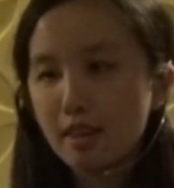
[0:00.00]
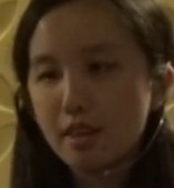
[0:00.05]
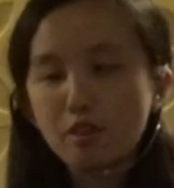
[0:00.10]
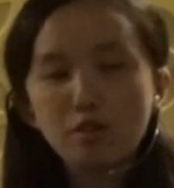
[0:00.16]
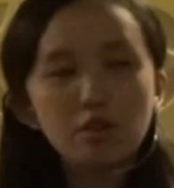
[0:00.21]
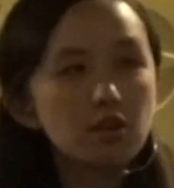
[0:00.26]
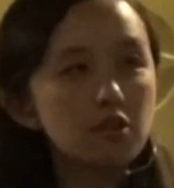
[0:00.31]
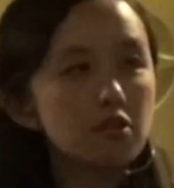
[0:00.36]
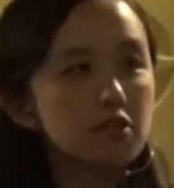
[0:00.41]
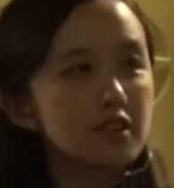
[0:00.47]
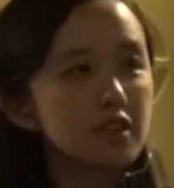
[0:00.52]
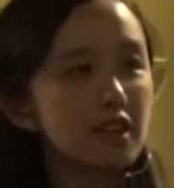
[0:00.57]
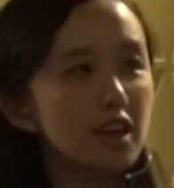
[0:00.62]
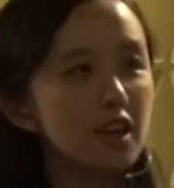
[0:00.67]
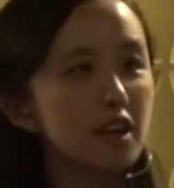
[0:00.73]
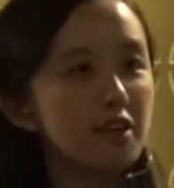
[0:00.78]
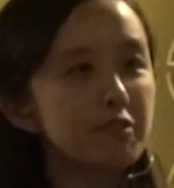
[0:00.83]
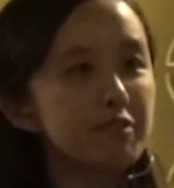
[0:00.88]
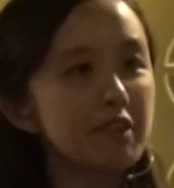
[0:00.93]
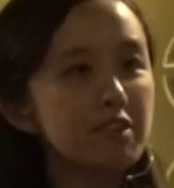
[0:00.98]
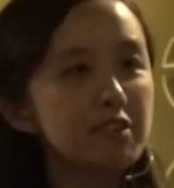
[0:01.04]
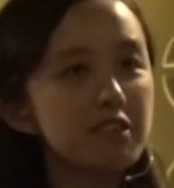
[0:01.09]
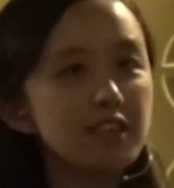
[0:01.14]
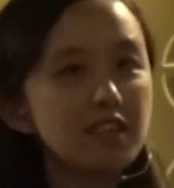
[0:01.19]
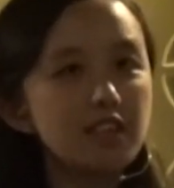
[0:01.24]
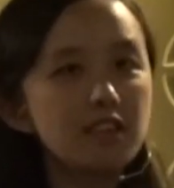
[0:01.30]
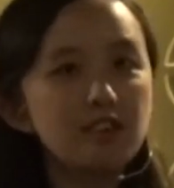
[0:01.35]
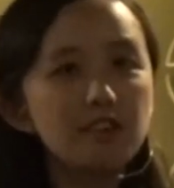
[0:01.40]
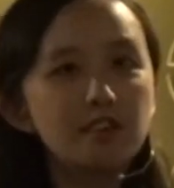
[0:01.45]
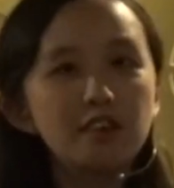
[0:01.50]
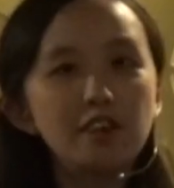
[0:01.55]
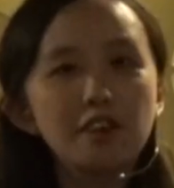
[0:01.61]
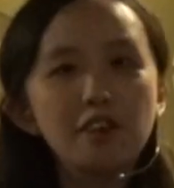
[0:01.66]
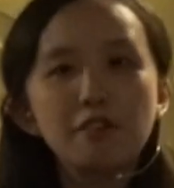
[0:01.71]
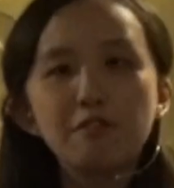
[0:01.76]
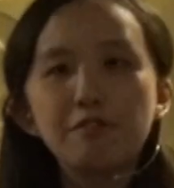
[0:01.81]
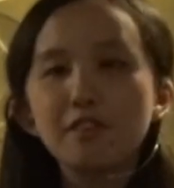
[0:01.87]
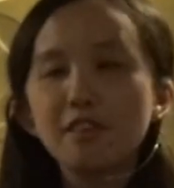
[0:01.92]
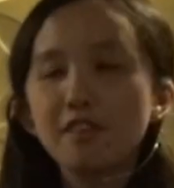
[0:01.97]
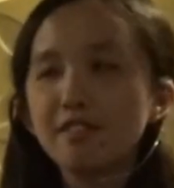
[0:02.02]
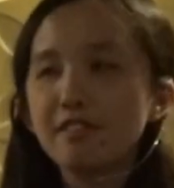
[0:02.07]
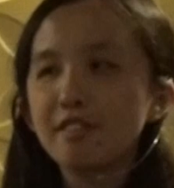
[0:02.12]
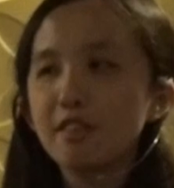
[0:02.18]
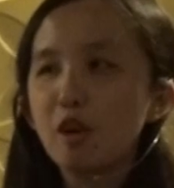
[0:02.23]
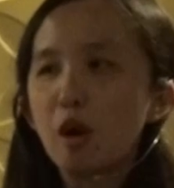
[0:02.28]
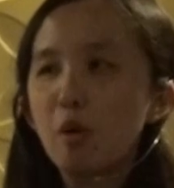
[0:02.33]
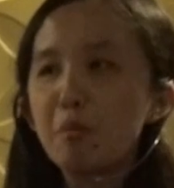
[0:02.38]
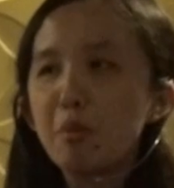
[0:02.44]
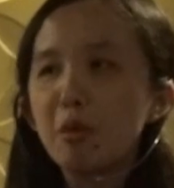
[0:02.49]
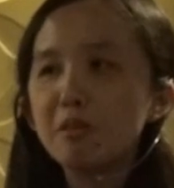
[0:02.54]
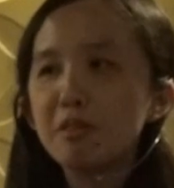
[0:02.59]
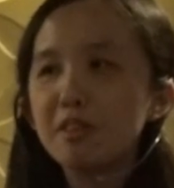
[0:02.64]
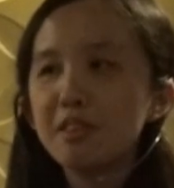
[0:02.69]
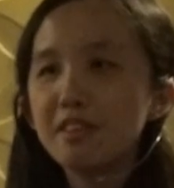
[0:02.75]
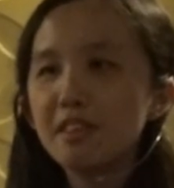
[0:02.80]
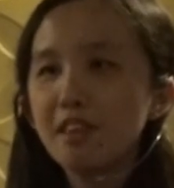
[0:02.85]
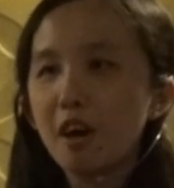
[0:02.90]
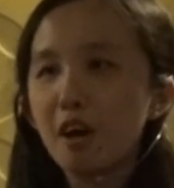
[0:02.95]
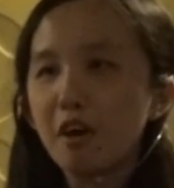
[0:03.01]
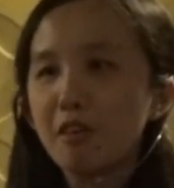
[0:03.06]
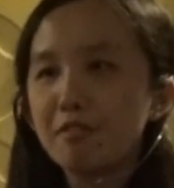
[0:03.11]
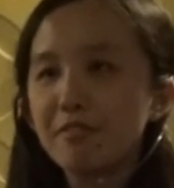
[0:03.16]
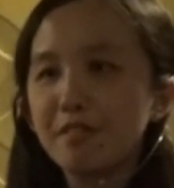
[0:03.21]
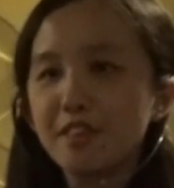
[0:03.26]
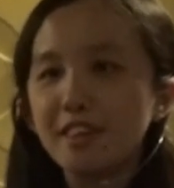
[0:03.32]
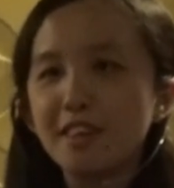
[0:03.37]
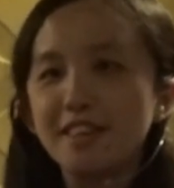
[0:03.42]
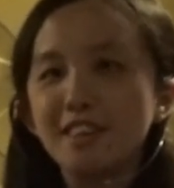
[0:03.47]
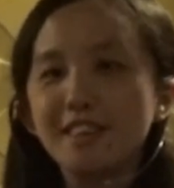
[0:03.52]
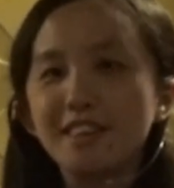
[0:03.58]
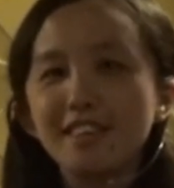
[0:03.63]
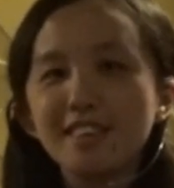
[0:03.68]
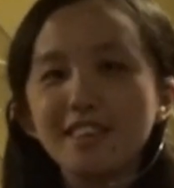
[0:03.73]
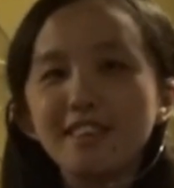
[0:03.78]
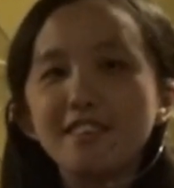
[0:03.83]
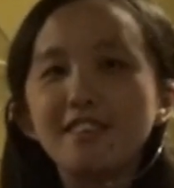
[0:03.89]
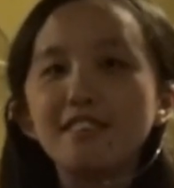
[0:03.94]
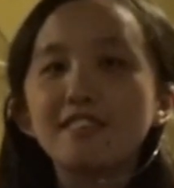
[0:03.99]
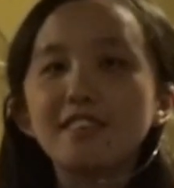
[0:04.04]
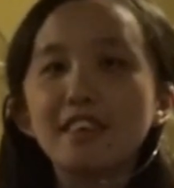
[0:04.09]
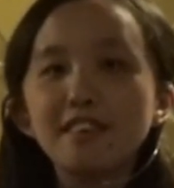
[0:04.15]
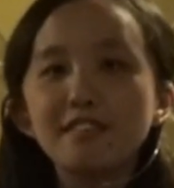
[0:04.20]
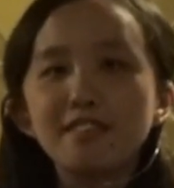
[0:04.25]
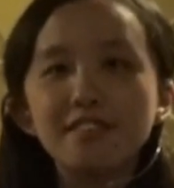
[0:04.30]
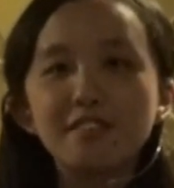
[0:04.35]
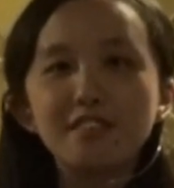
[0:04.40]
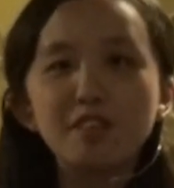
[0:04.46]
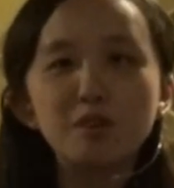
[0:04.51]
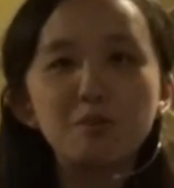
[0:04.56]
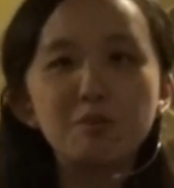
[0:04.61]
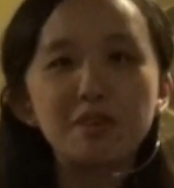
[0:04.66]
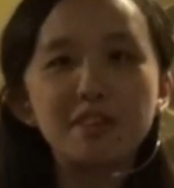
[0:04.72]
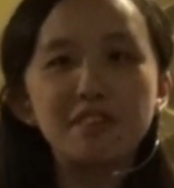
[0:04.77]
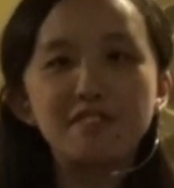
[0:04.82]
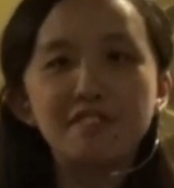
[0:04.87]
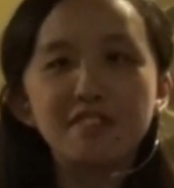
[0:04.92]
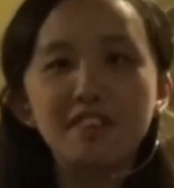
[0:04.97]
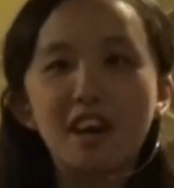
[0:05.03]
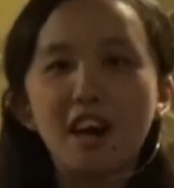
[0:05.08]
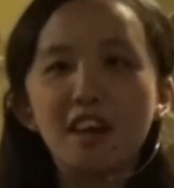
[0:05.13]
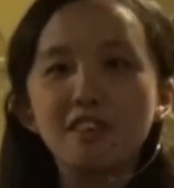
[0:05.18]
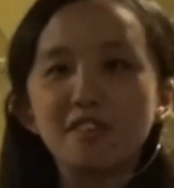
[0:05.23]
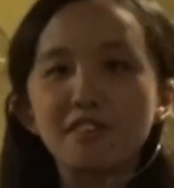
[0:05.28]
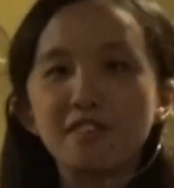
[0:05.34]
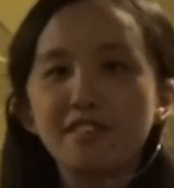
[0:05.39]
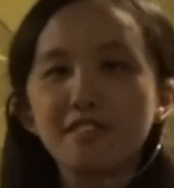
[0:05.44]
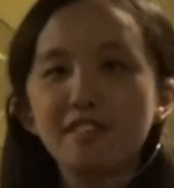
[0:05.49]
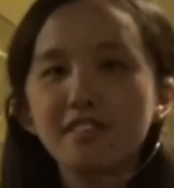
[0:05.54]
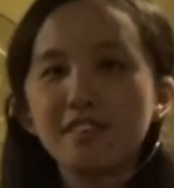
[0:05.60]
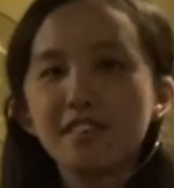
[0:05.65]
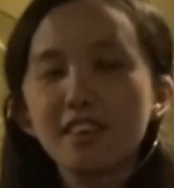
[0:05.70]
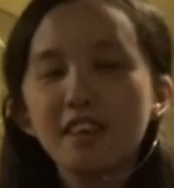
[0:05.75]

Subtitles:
So the very first component of a design system is colors.